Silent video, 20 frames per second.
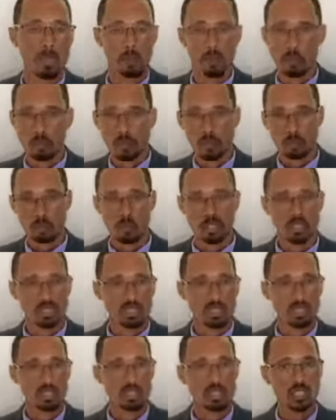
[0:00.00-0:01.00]
When we see their
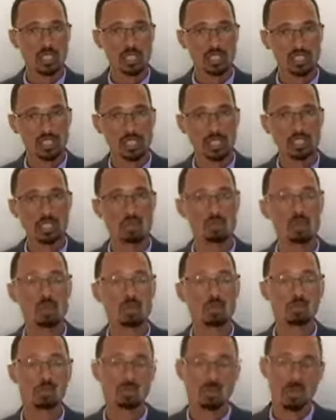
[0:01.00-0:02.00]
status also, an
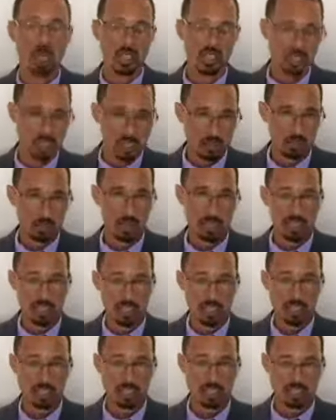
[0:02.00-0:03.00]
entrepreneur is
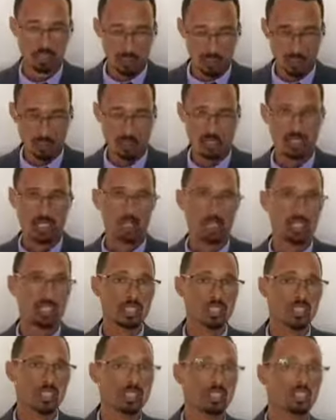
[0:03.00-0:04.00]
self-employed and
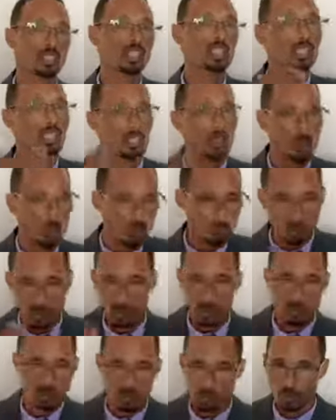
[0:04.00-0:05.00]
he is his
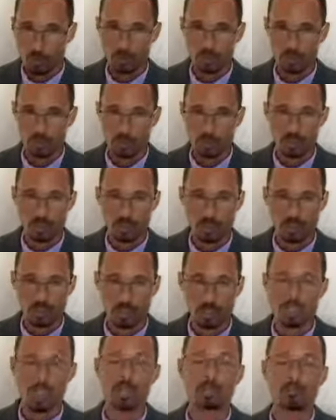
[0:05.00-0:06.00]
own boss.
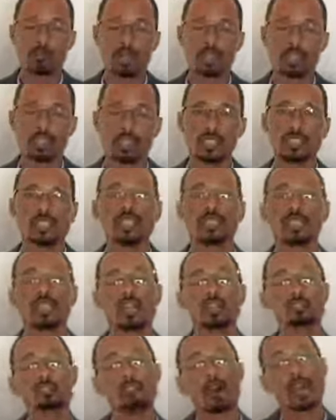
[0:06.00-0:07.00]
But
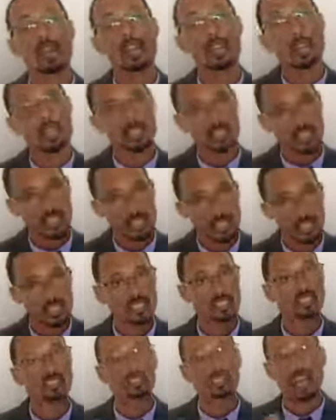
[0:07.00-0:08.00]
a manager
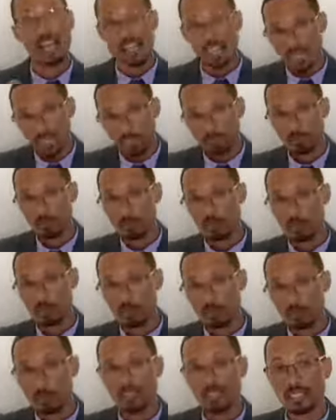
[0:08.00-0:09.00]
is salaried
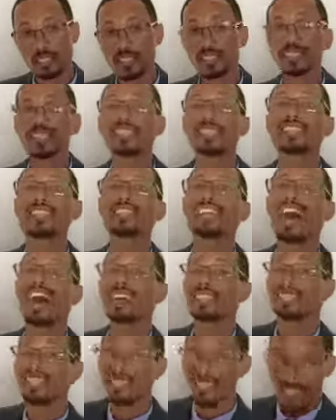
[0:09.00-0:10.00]
person and he
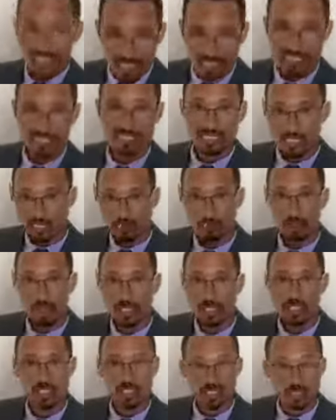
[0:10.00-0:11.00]
is not
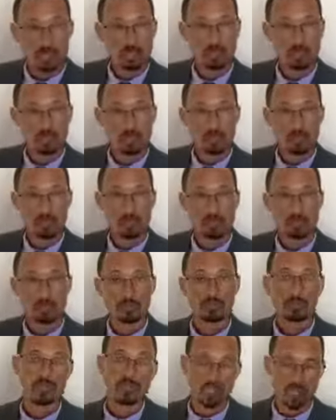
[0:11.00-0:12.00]
independent of his
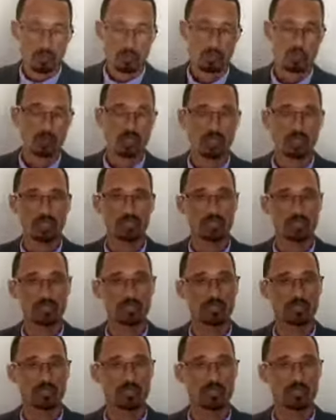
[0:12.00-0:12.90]
employer.